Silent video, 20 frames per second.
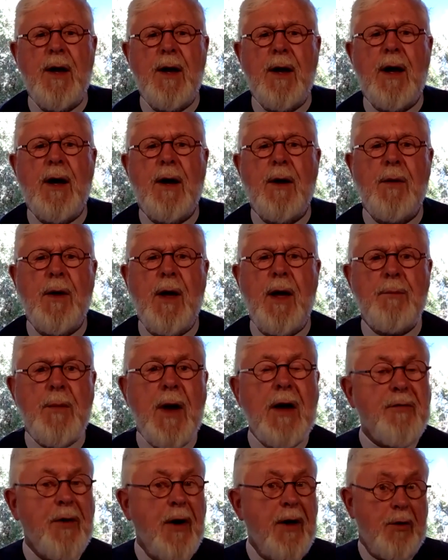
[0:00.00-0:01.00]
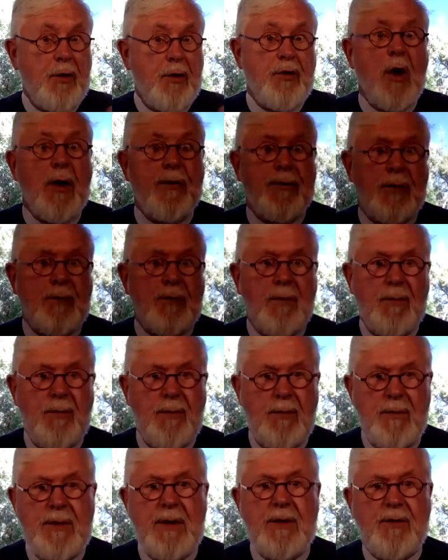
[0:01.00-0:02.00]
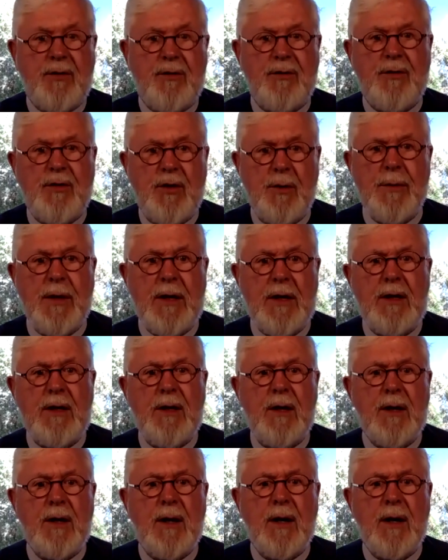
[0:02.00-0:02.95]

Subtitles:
And my father taught this to me.